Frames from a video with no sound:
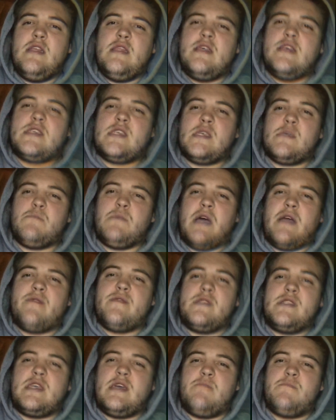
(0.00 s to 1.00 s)
This is my
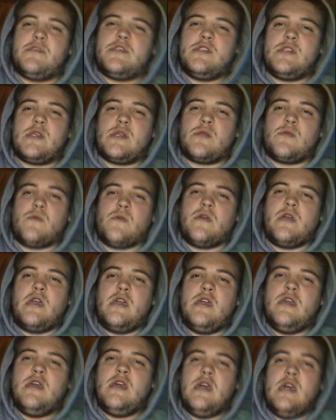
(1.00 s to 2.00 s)
redemption story,
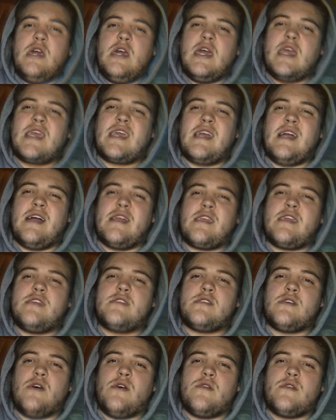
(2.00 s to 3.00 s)
and God
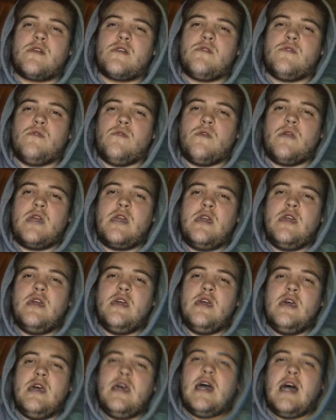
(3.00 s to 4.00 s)
gets all the glory.
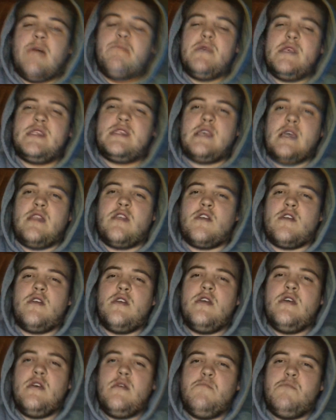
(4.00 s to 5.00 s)
I'm a sinner,
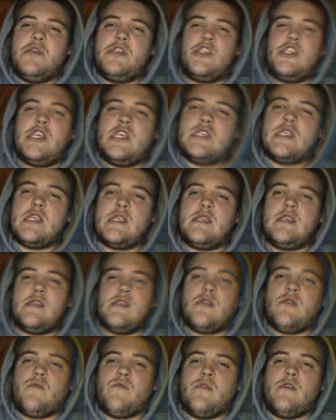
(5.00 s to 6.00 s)
but Jesus
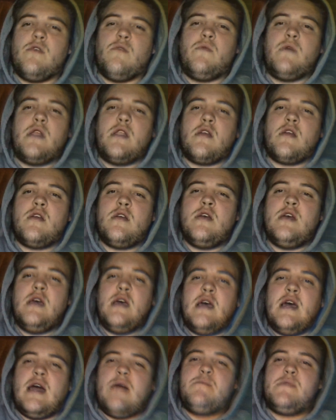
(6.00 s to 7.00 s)
is the real winner.
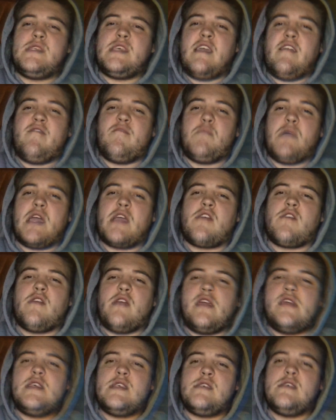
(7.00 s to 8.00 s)
I'm saved by
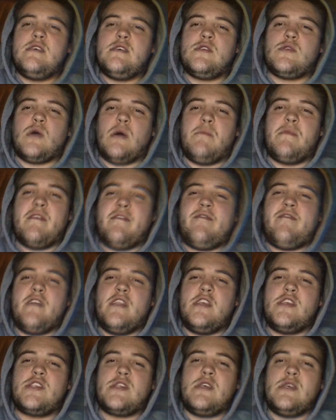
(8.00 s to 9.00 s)
grace, so I'm going to
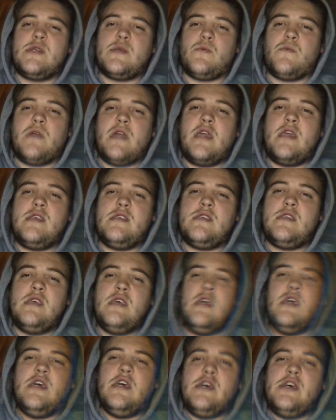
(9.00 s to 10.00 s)
finish this race.
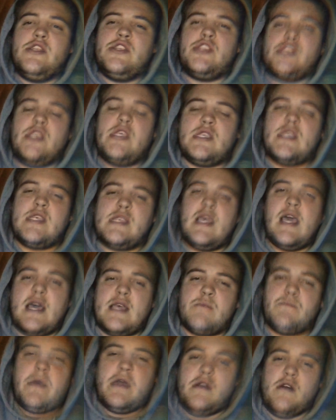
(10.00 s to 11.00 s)
Jesus
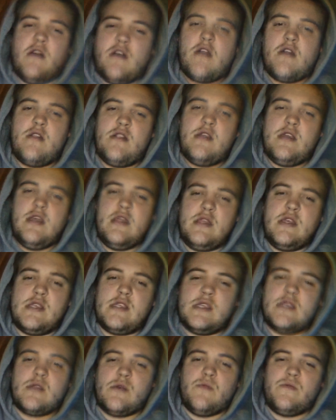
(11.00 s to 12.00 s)
has my heart, and
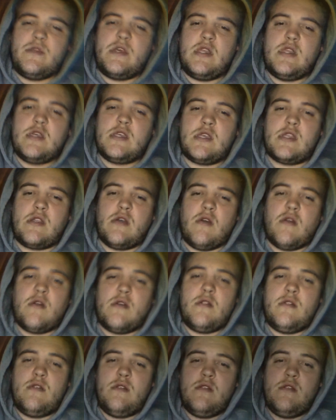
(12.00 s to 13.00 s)
this is only the start.